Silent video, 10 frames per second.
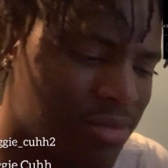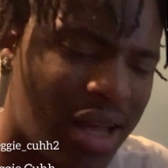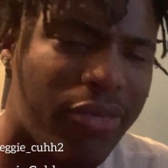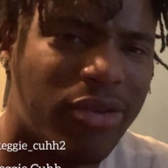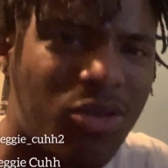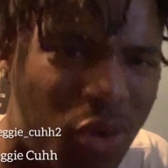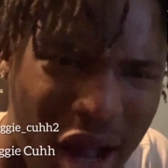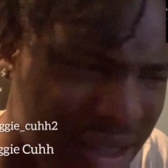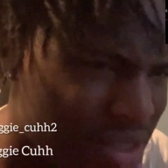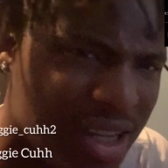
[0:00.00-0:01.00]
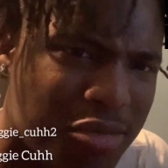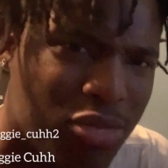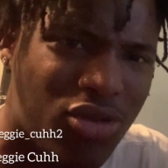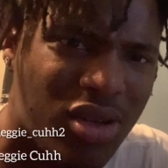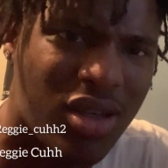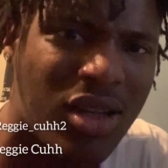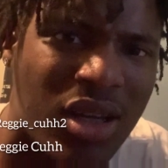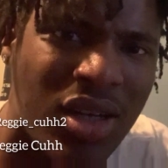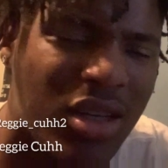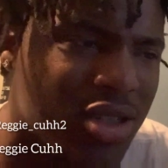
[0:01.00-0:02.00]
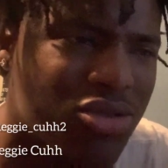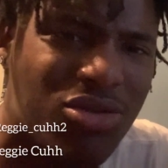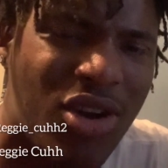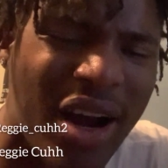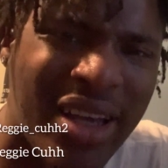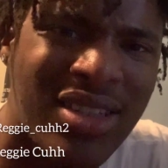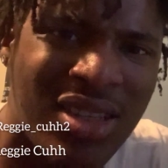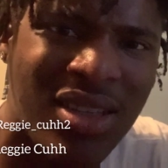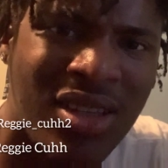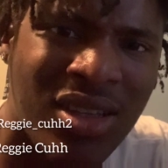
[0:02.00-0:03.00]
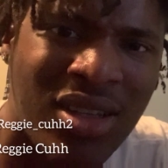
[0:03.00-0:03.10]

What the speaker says: I'm not for the watch that, boy. Is you crazy?